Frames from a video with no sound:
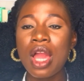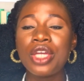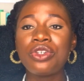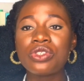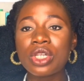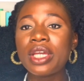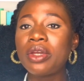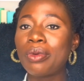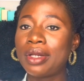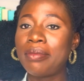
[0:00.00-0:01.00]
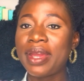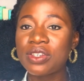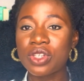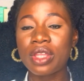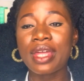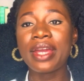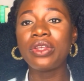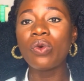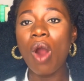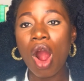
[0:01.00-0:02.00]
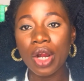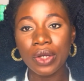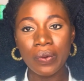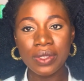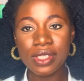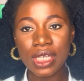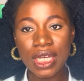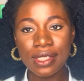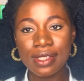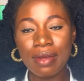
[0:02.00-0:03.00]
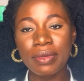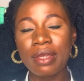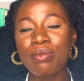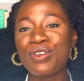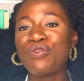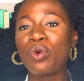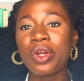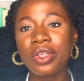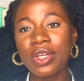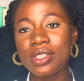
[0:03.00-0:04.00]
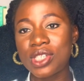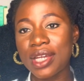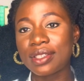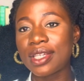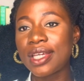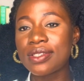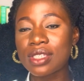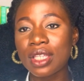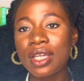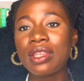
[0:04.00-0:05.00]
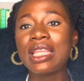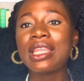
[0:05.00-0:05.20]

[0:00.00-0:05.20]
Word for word: Usually you want to make sure that you are going to eat something before you inject the insulin.